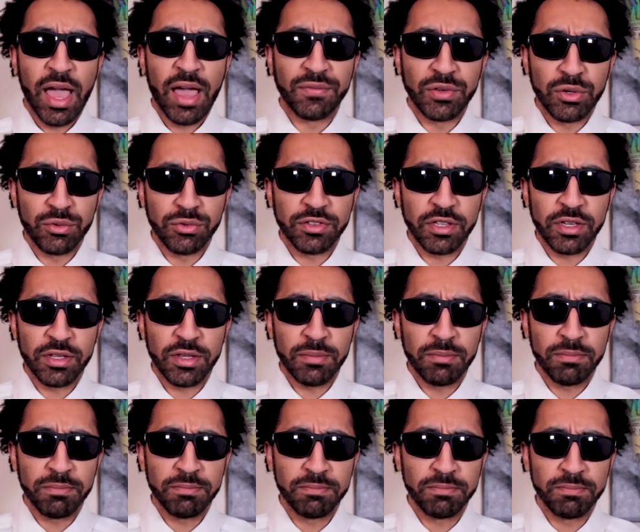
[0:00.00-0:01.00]
Have you seen
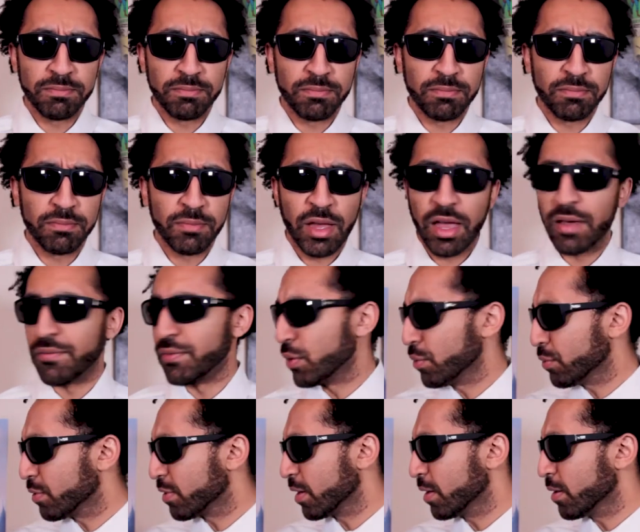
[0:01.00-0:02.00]
him? Have
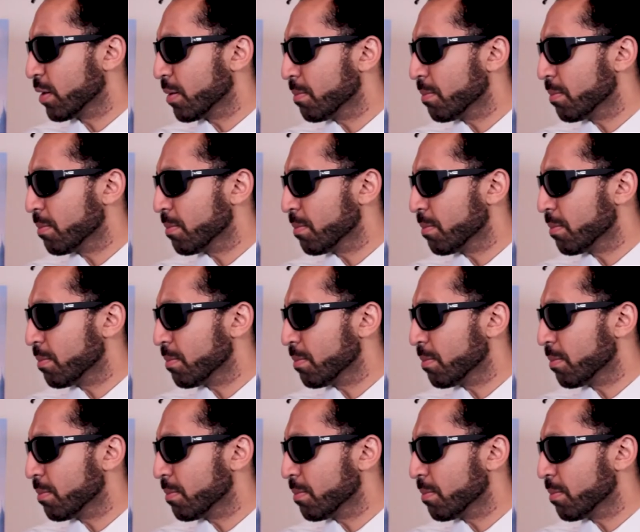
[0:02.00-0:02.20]
you seen